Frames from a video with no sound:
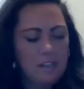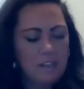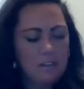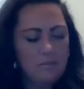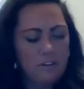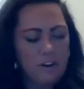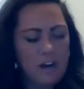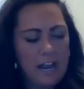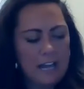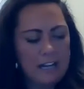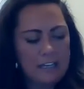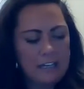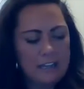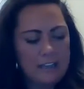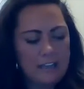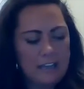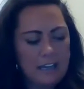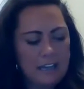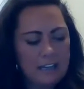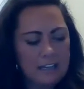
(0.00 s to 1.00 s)
Thank you for adding
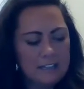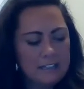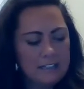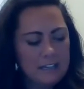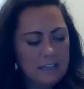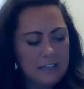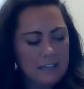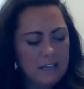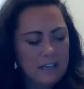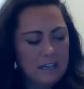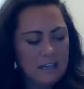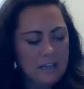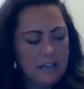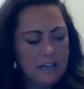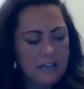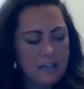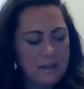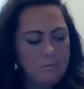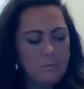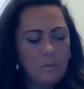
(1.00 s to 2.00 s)
that.
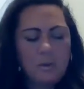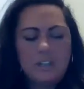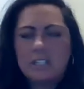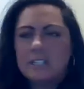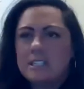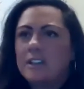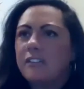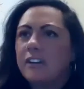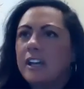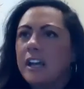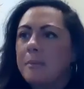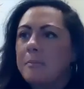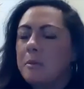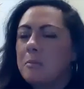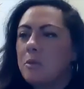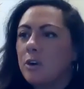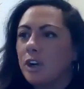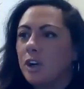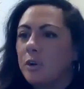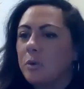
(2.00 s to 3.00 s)
Just have a couple
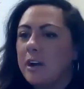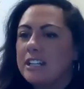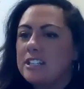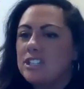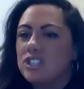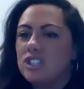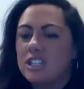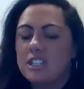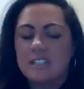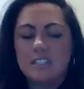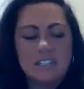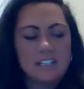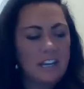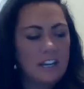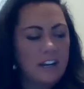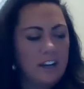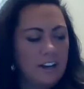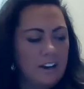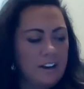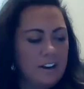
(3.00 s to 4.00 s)
more questions
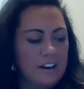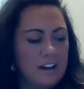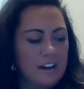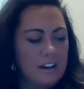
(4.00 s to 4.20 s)
here